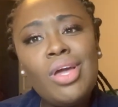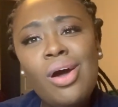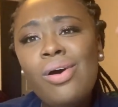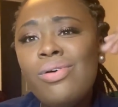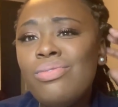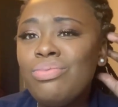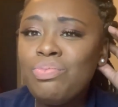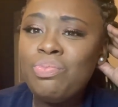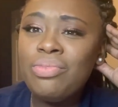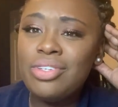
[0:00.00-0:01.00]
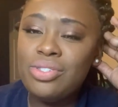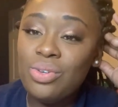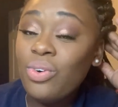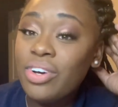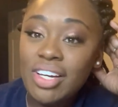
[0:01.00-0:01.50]
oh, the
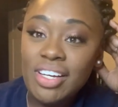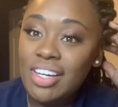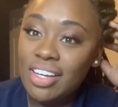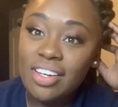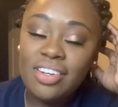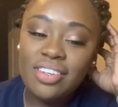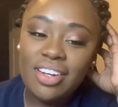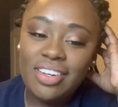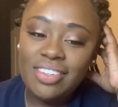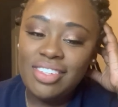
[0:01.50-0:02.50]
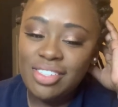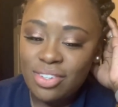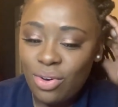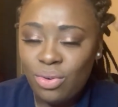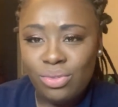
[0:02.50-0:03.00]
story in this
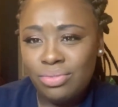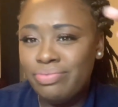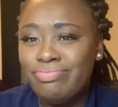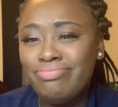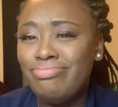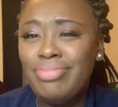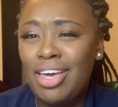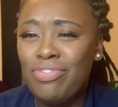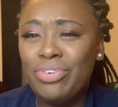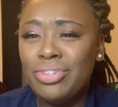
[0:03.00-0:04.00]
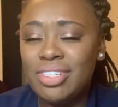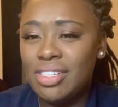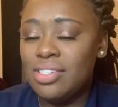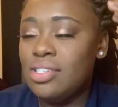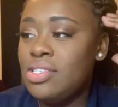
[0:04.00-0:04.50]
whole effort
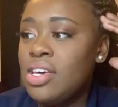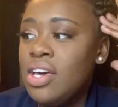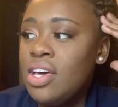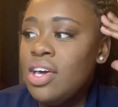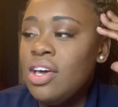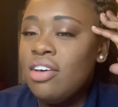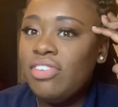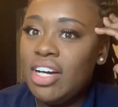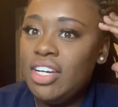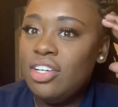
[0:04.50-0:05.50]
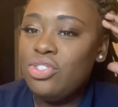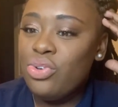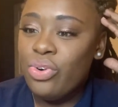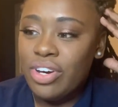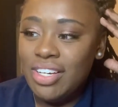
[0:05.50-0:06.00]
is finding
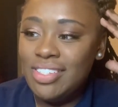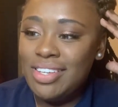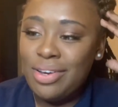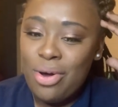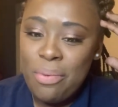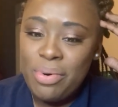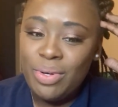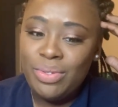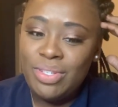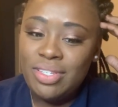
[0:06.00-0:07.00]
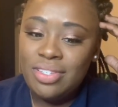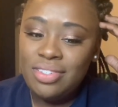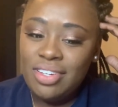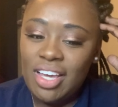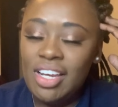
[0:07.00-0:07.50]
stories in almost
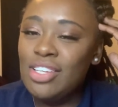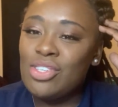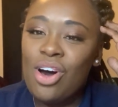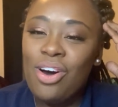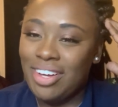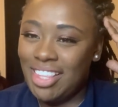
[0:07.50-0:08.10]
any song